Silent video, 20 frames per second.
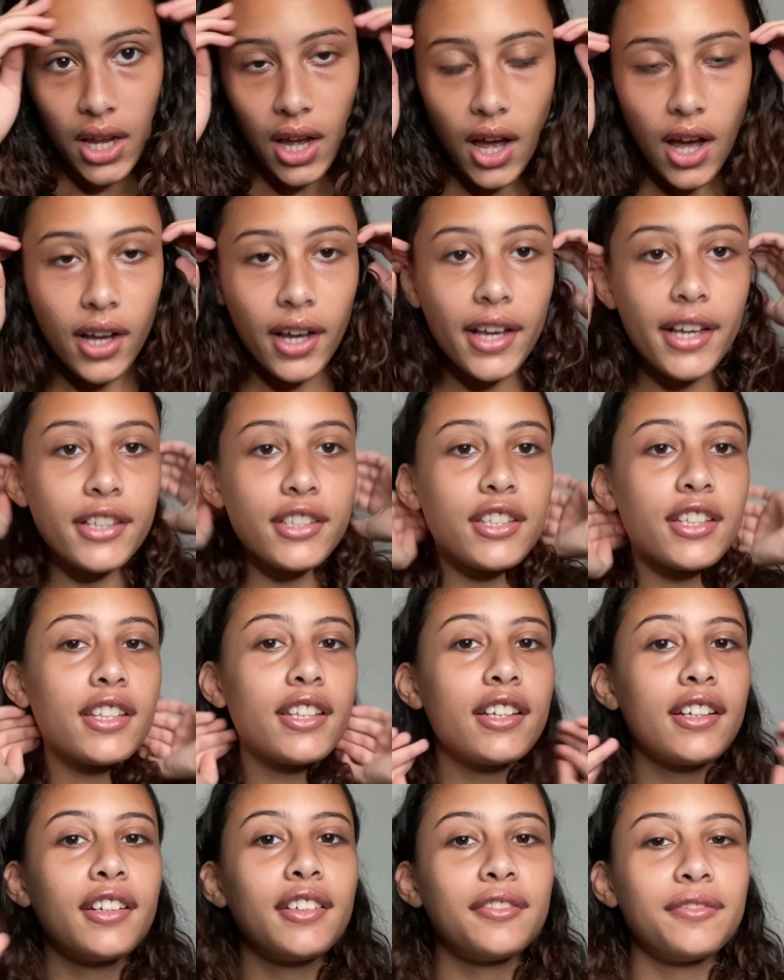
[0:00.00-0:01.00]
okay so
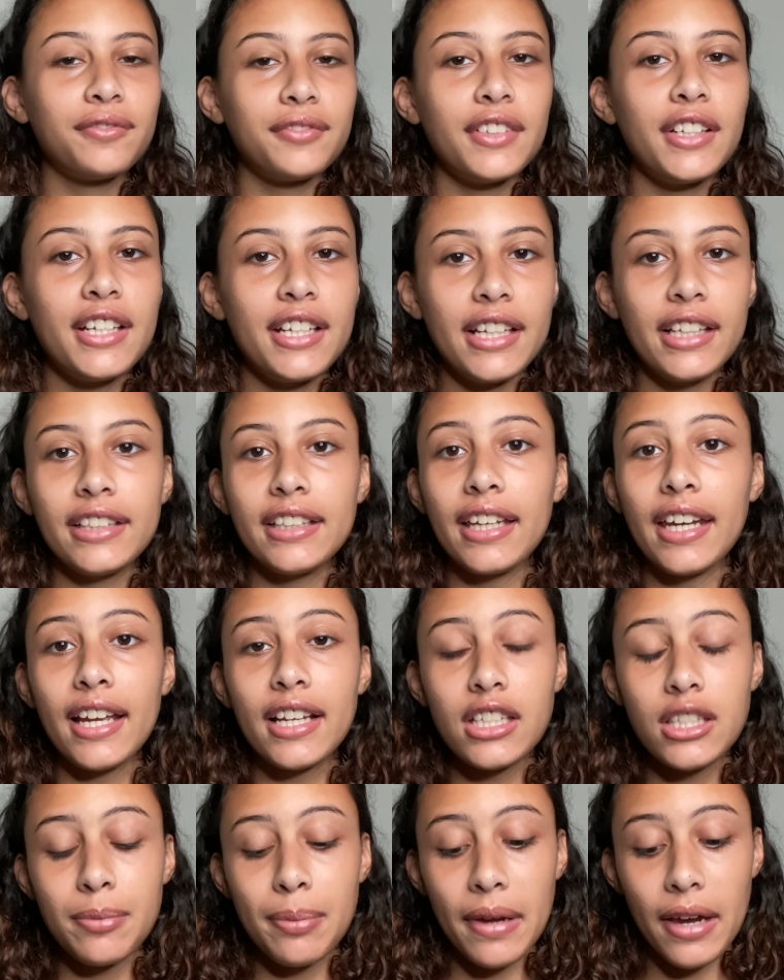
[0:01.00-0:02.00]
the the
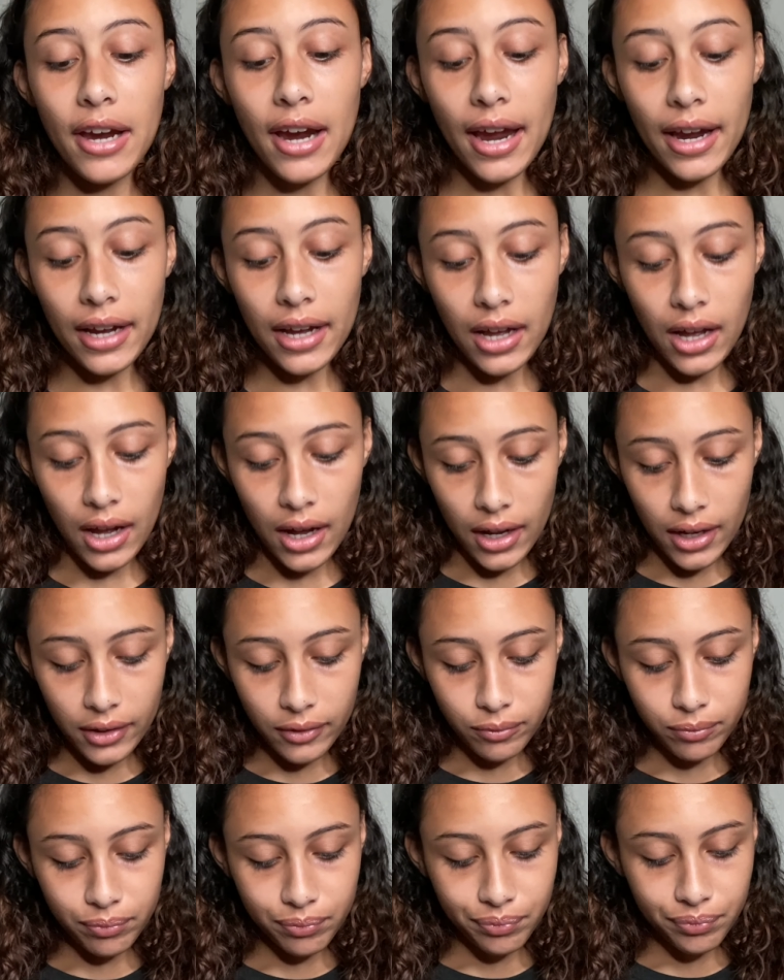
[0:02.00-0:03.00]
next pair i got
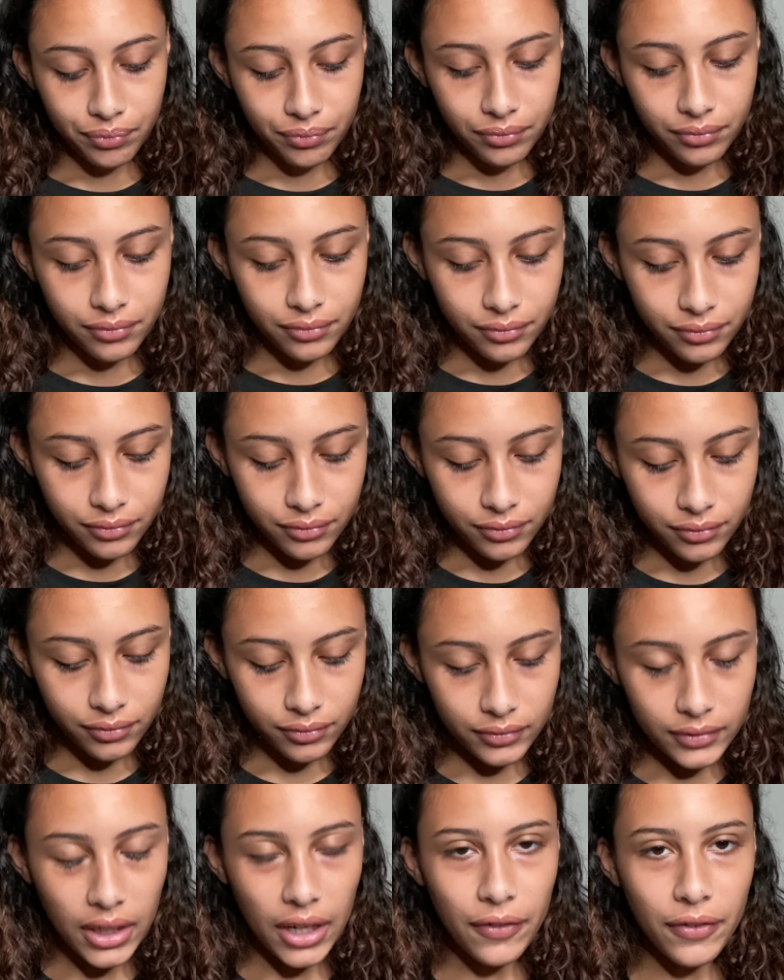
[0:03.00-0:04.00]

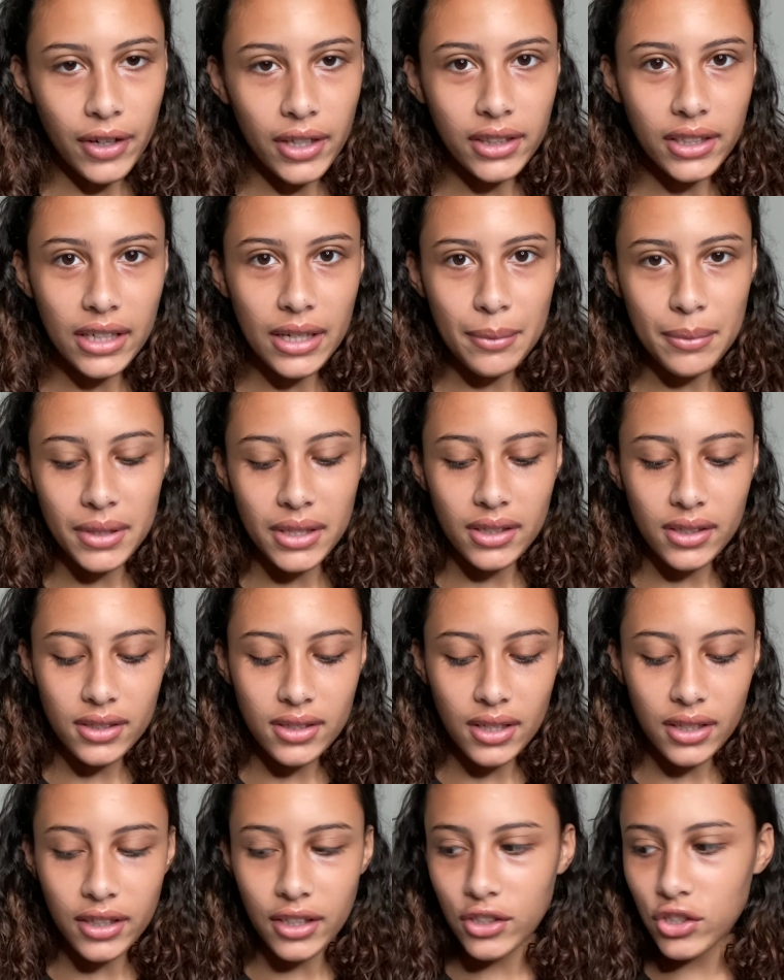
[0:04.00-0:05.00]
i forgot the name of these
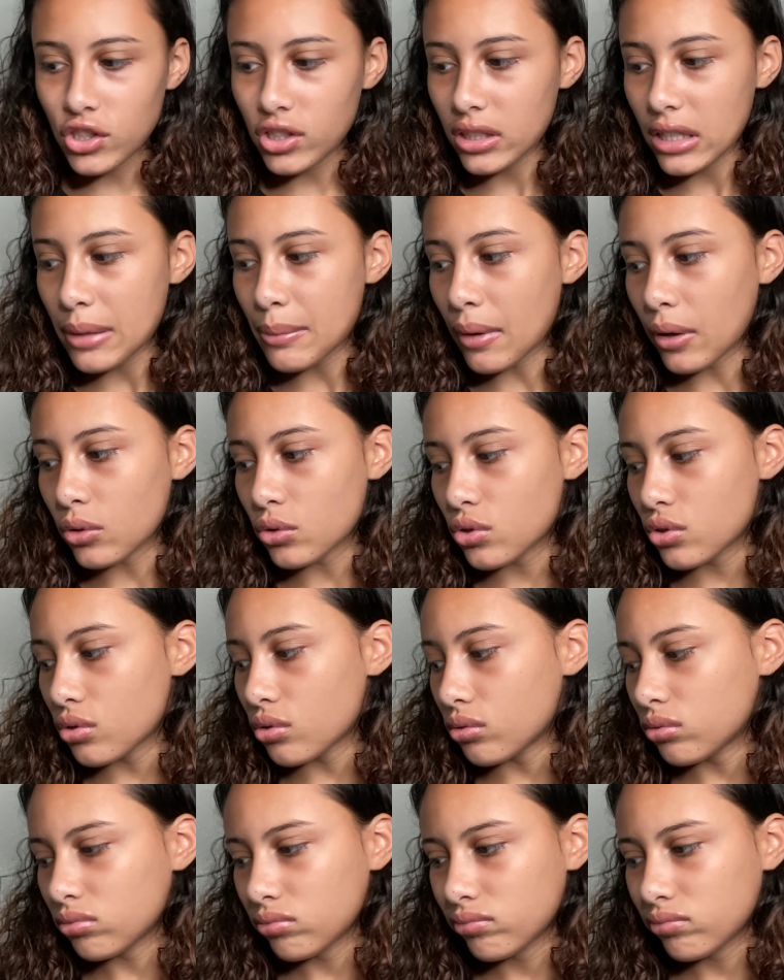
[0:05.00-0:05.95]
and they just came out too